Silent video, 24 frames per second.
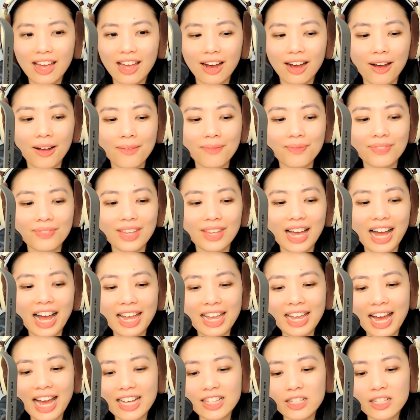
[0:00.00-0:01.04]
Um, I
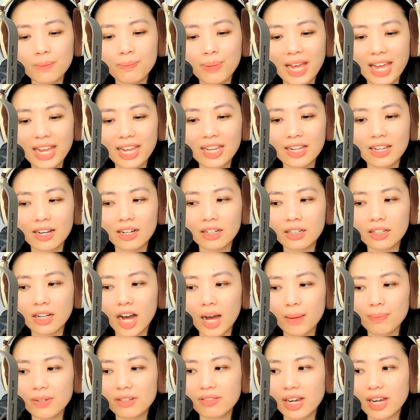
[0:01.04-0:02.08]
had to pay a
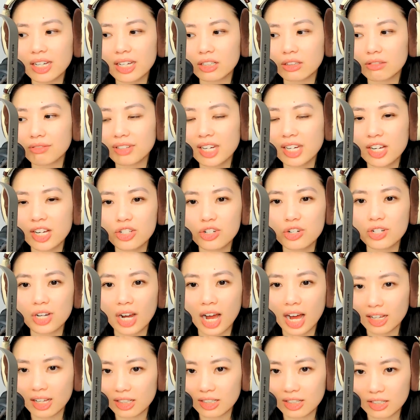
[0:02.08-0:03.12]
copywriter
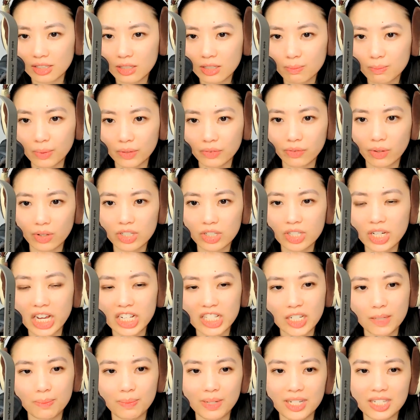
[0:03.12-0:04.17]
$300 before
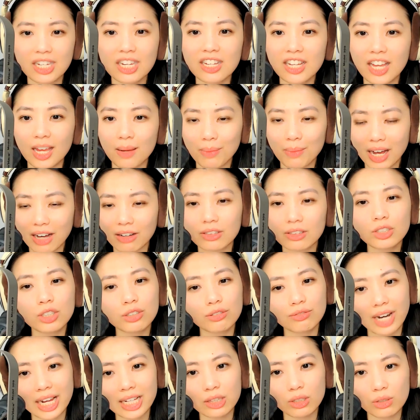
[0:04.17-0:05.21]
ChatGPT came out to
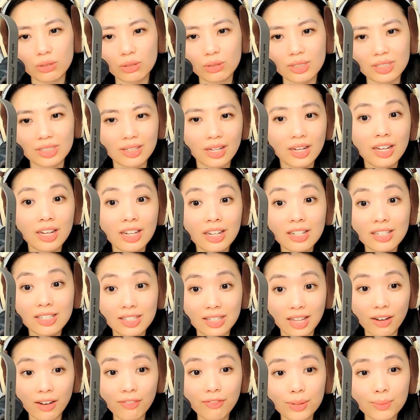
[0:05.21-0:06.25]
write those
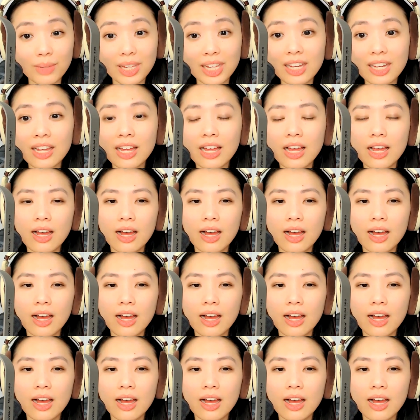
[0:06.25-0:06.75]
stuff for me.